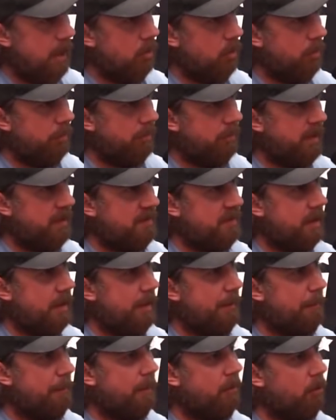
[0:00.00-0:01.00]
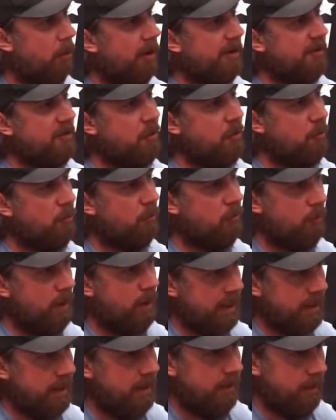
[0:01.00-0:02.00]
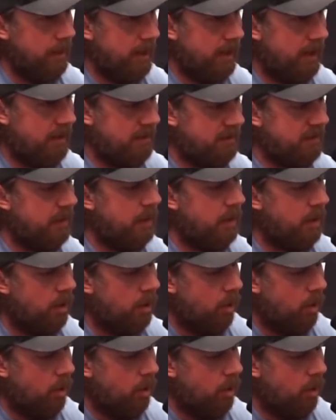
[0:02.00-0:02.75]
how to replace it, but also recognize